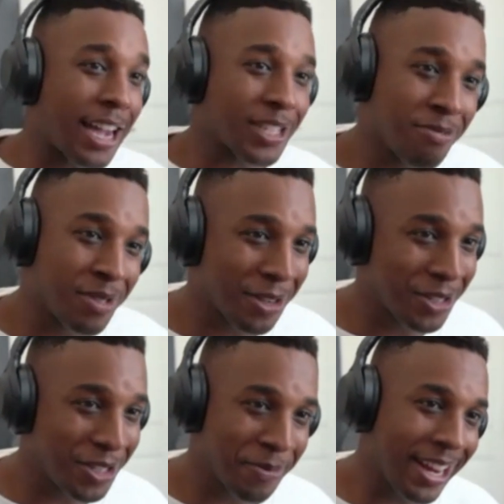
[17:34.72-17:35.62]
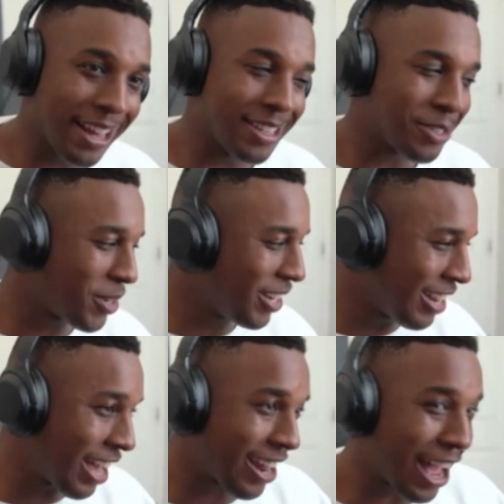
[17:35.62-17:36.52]
detox from social media
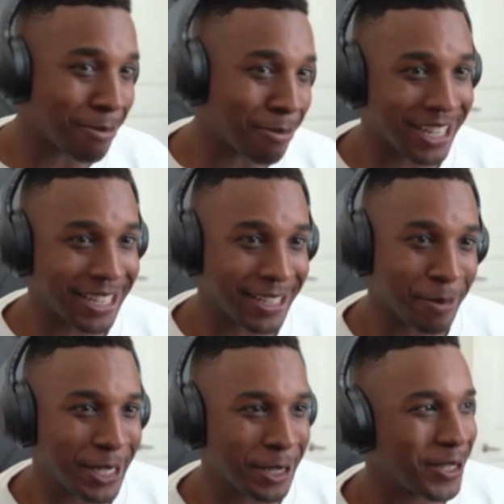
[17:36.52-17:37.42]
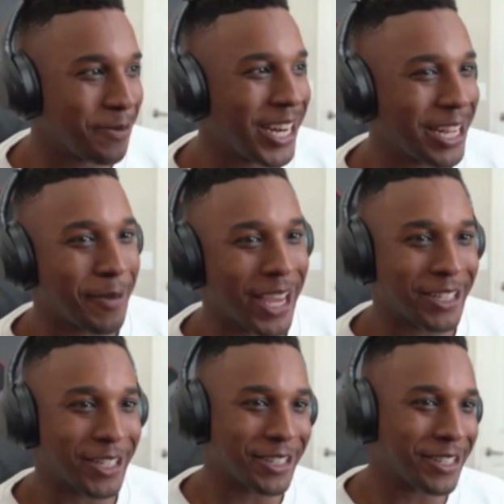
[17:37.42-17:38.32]
is really not an option because I'm a social
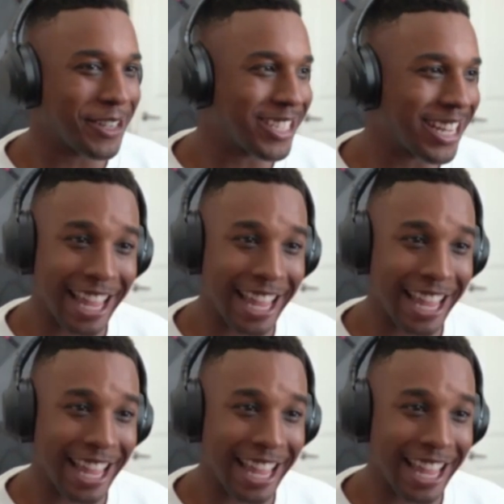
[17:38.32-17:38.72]
media manager.